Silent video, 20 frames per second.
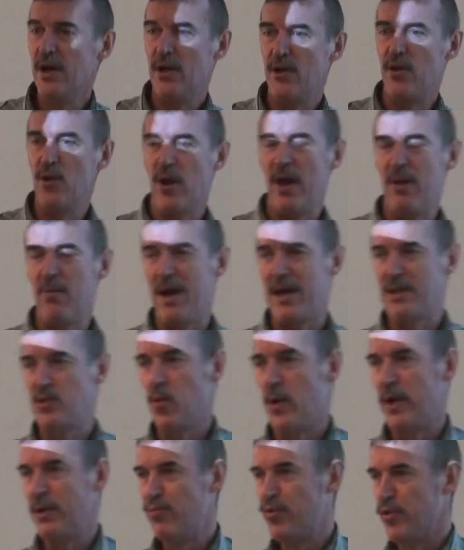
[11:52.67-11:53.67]
The web has
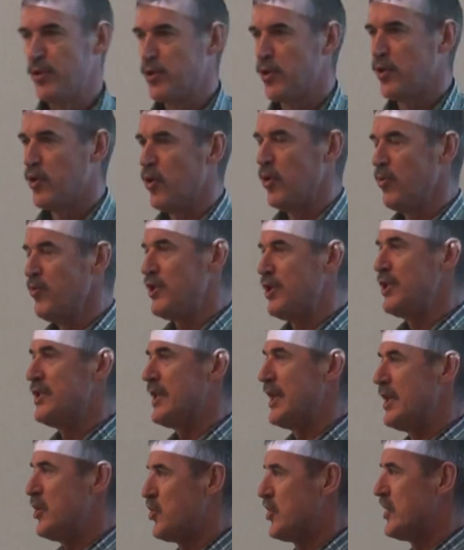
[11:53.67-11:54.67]
one protocol, which is
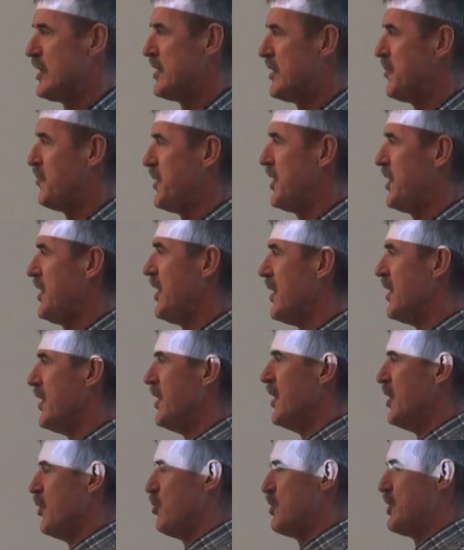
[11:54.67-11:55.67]
HTTP,
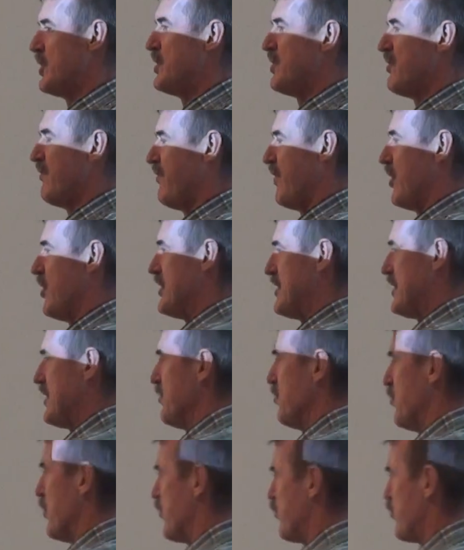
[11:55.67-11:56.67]
which is a very
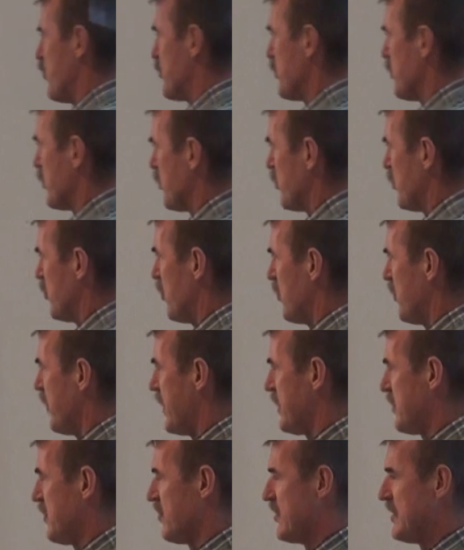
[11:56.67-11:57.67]
simple protocol
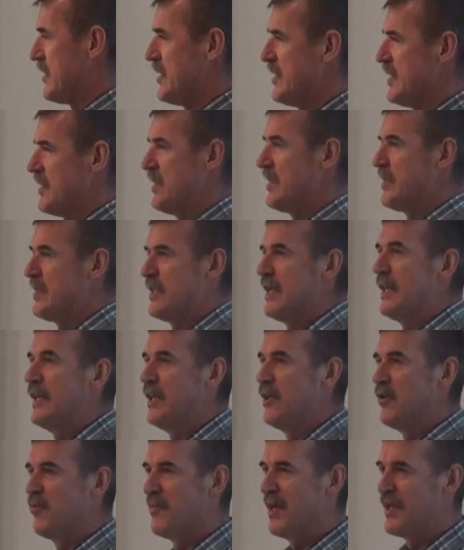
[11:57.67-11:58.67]
that consists in
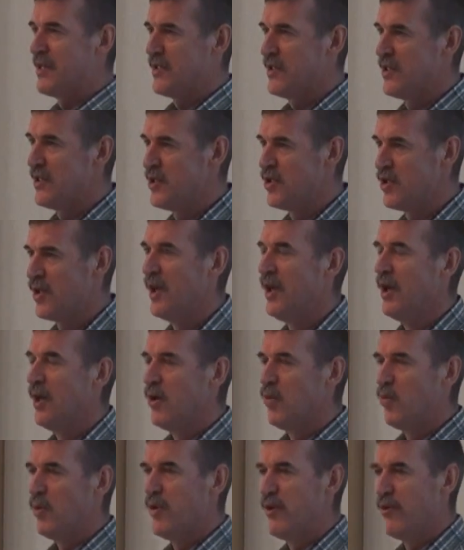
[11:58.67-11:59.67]
sending a message
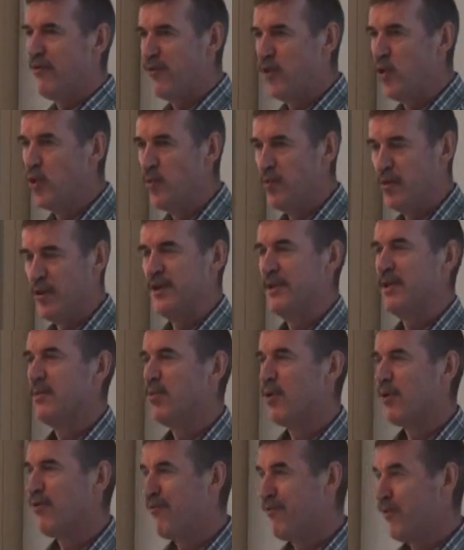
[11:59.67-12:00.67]
with a few
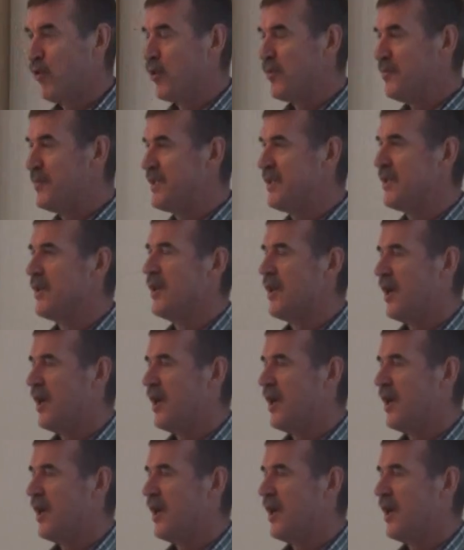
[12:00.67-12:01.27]
possible verbs,